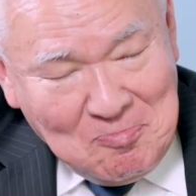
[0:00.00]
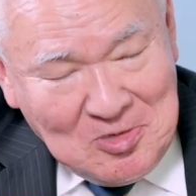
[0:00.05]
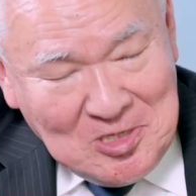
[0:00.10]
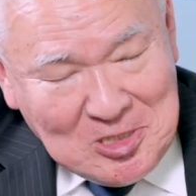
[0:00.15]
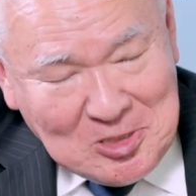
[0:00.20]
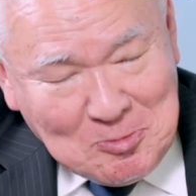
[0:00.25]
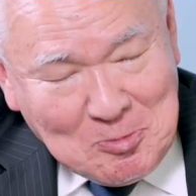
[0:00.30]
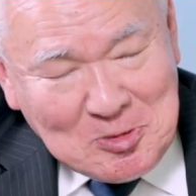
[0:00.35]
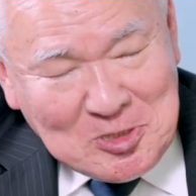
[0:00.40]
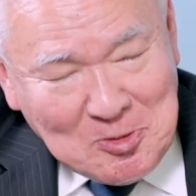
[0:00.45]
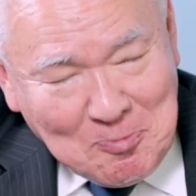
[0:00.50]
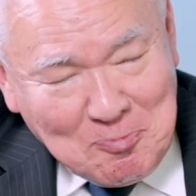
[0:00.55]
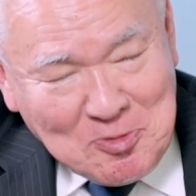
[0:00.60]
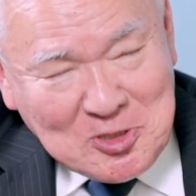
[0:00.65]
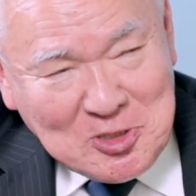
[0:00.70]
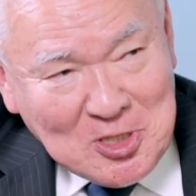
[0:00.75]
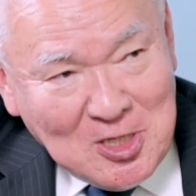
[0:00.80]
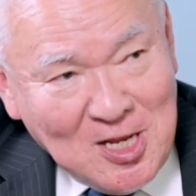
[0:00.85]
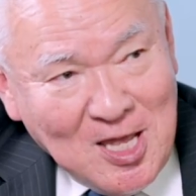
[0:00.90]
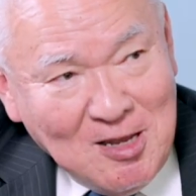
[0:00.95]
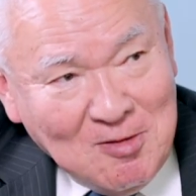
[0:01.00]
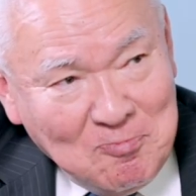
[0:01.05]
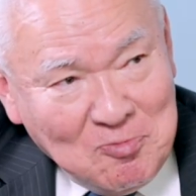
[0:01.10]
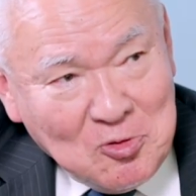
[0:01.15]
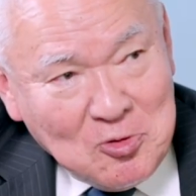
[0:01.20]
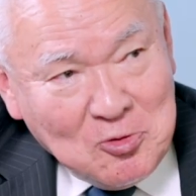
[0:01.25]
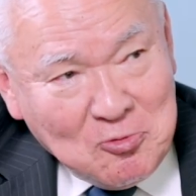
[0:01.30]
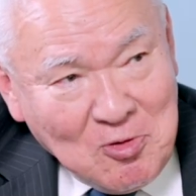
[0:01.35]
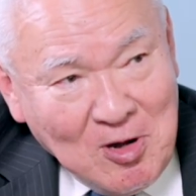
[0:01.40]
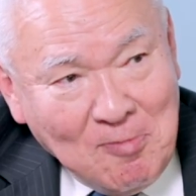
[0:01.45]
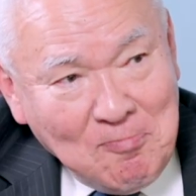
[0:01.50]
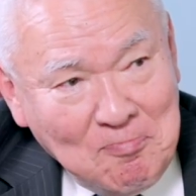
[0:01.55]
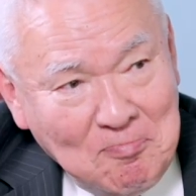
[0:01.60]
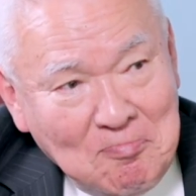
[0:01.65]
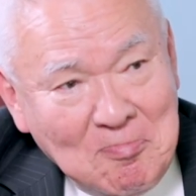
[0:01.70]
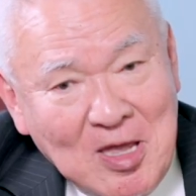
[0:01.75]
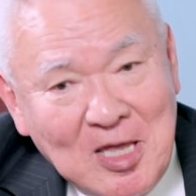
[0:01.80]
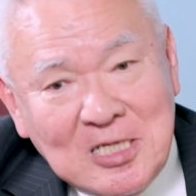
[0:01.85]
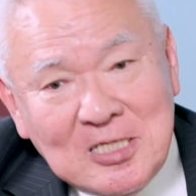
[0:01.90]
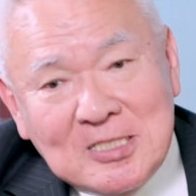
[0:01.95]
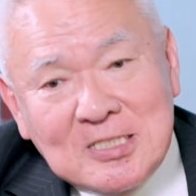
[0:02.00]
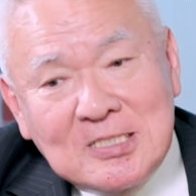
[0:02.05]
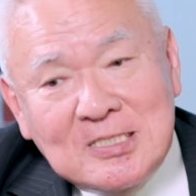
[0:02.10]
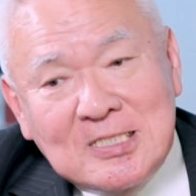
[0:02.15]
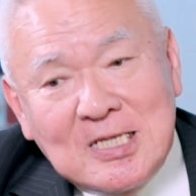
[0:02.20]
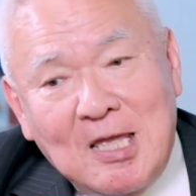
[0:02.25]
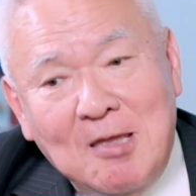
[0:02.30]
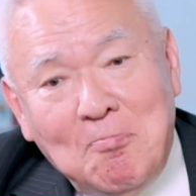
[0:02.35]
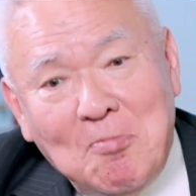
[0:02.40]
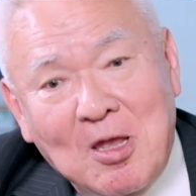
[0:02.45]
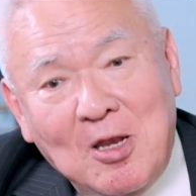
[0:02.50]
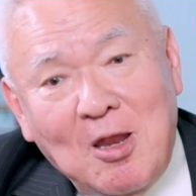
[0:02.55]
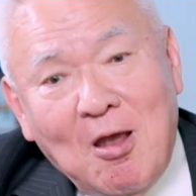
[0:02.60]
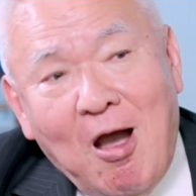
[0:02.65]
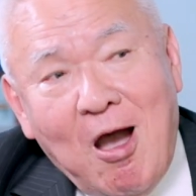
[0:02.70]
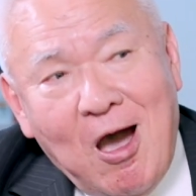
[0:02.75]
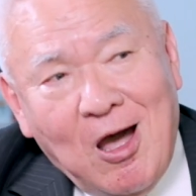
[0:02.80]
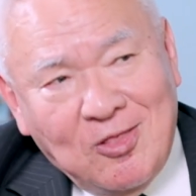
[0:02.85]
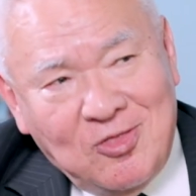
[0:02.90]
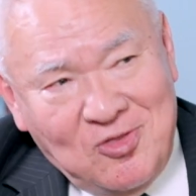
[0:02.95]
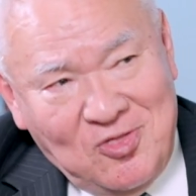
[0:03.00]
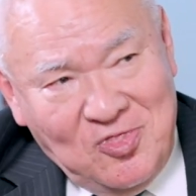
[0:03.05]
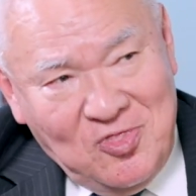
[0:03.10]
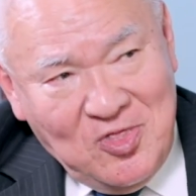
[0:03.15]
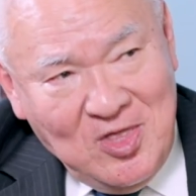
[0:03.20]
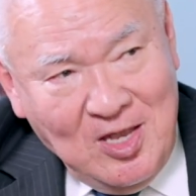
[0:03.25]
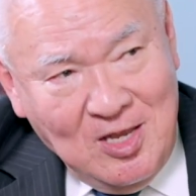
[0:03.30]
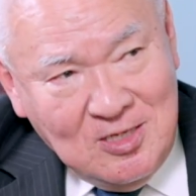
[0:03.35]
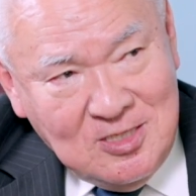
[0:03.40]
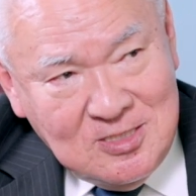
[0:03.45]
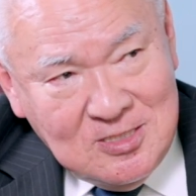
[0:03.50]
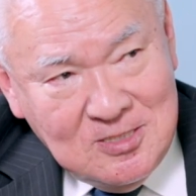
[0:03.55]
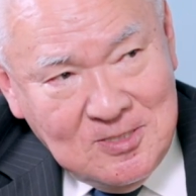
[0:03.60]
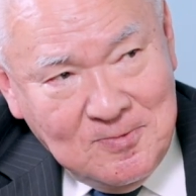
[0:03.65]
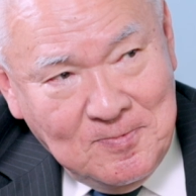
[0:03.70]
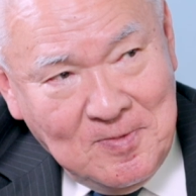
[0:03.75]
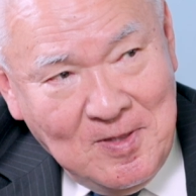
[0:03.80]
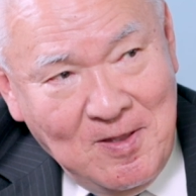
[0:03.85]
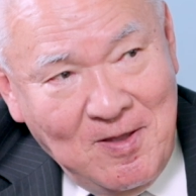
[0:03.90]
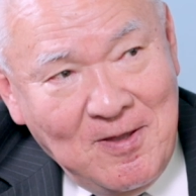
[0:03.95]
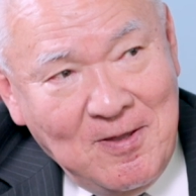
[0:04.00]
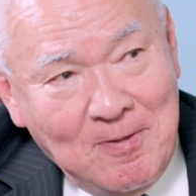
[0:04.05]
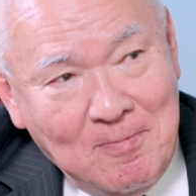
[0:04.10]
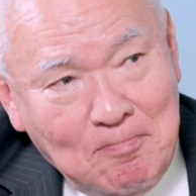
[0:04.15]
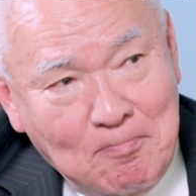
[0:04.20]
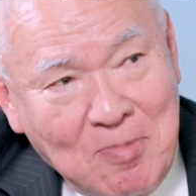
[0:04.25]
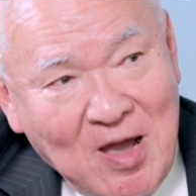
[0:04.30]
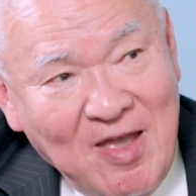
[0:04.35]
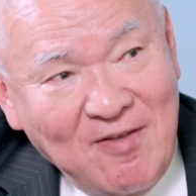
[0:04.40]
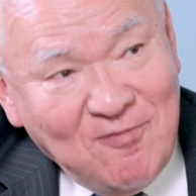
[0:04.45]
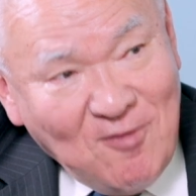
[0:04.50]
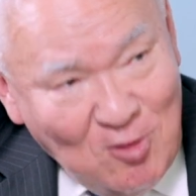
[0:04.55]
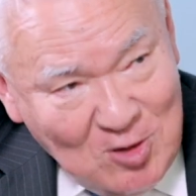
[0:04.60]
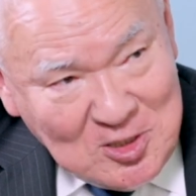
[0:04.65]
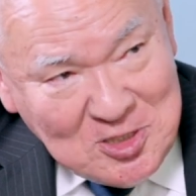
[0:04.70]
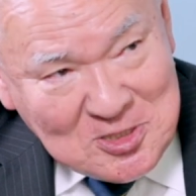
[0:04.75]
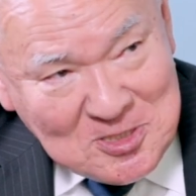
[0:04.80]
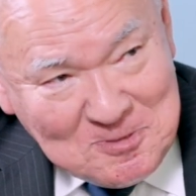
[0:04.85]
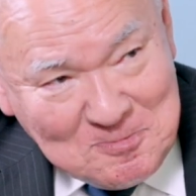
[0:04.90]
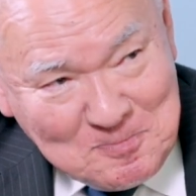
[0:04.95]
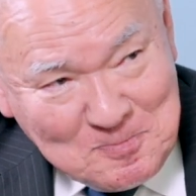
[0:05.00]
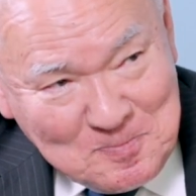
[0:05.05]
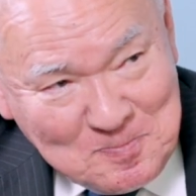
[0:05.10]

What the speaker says: especially a person like Trump may say many hard things by voice,